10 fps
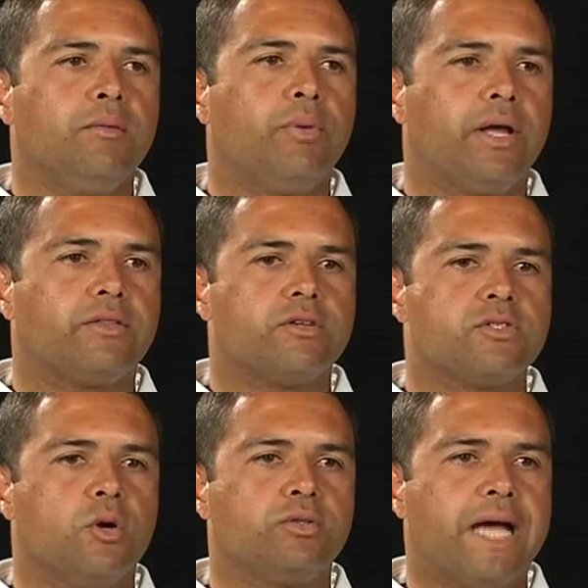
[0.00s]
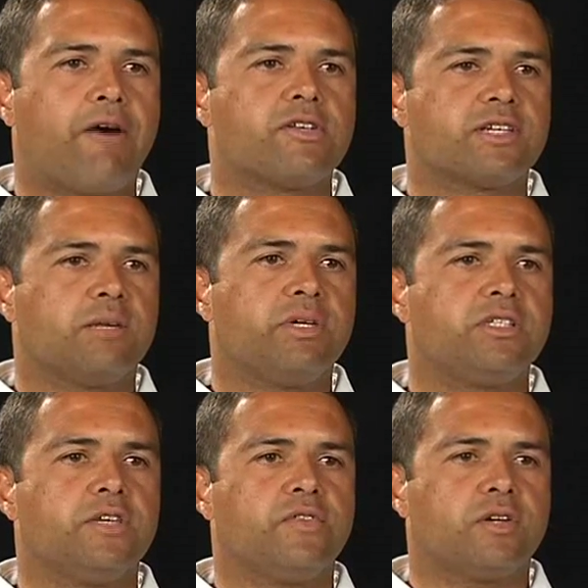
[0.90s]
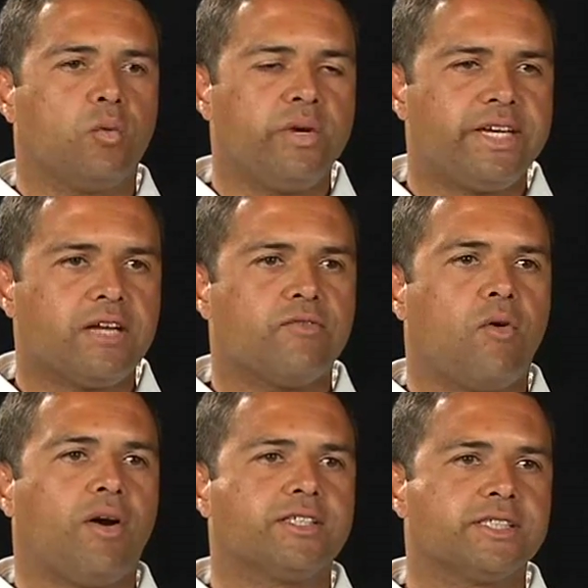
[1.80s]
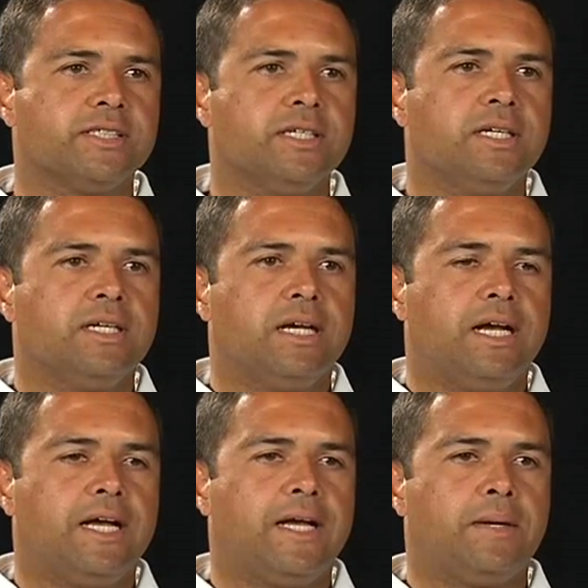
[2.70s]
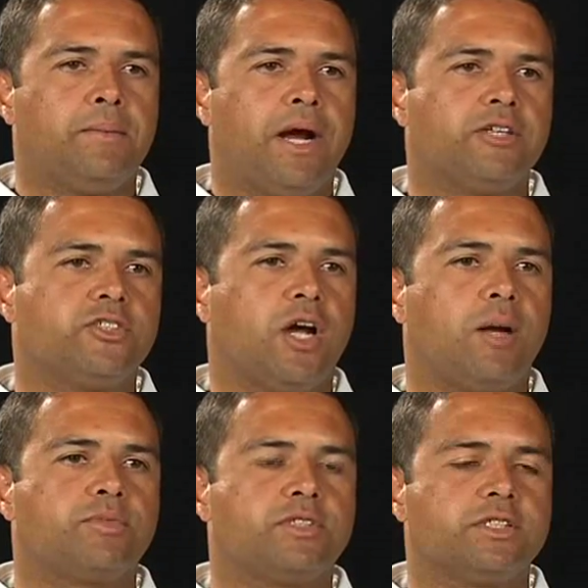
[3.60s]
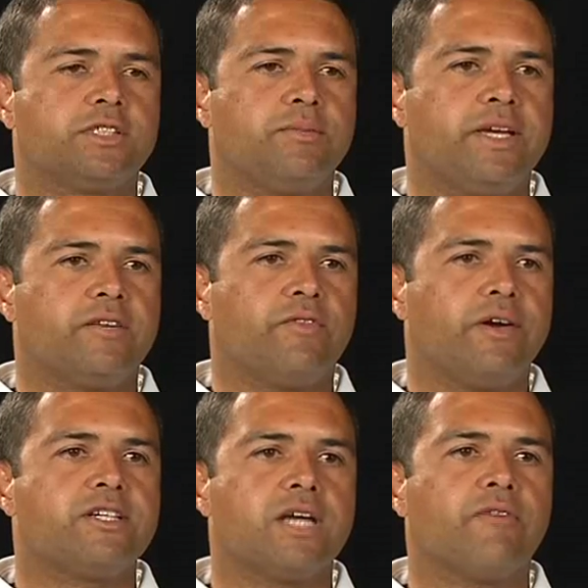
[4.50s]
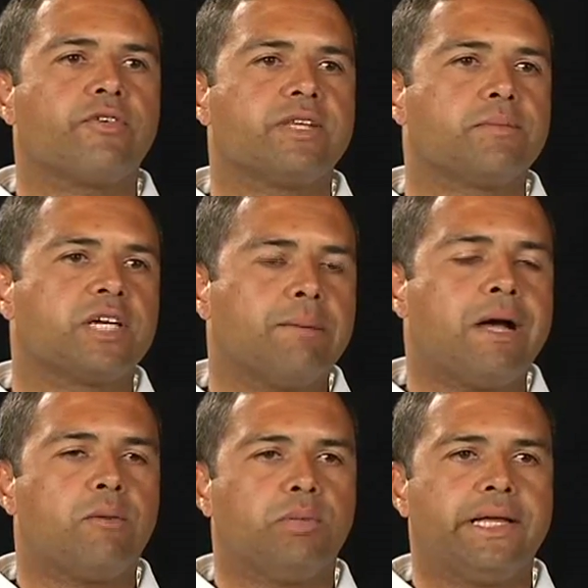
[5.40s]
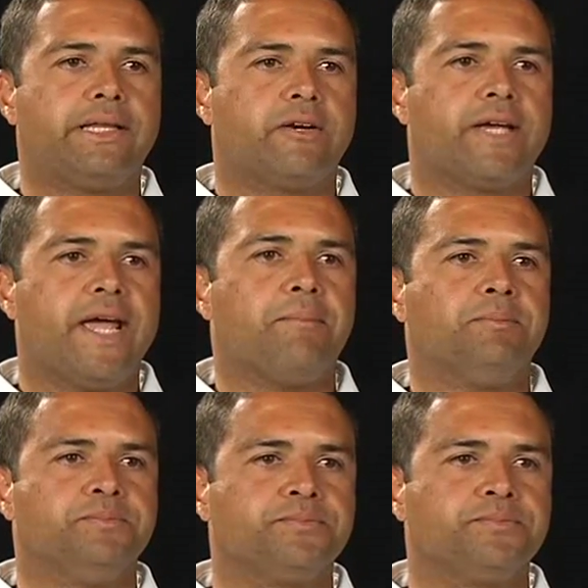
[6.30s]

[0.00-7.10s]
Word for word: But there's no doubt it's going to be a difficult weekend for us. Um, our job's just to make it very tough for them to come out and play their game.